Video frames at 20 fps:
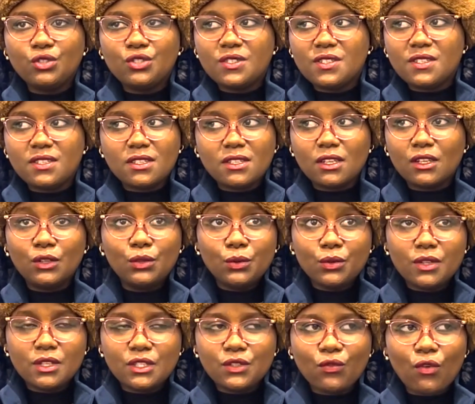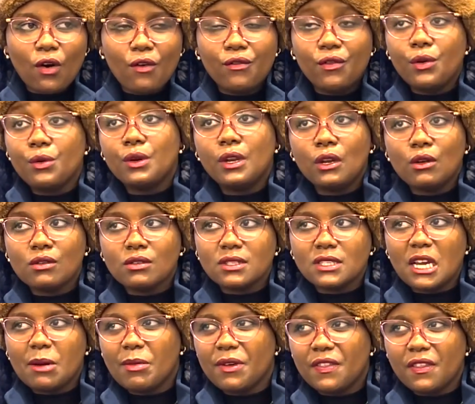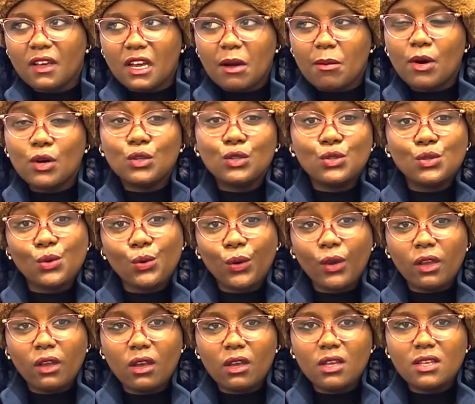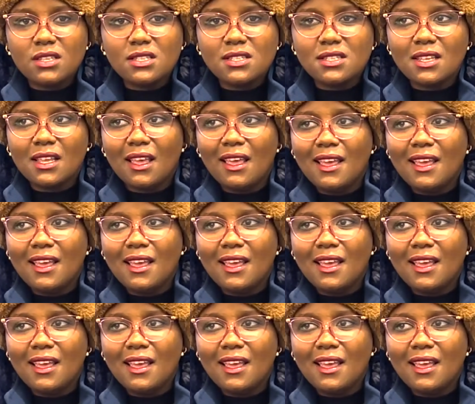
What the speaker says: just do this for a very long time, I think about 2 years.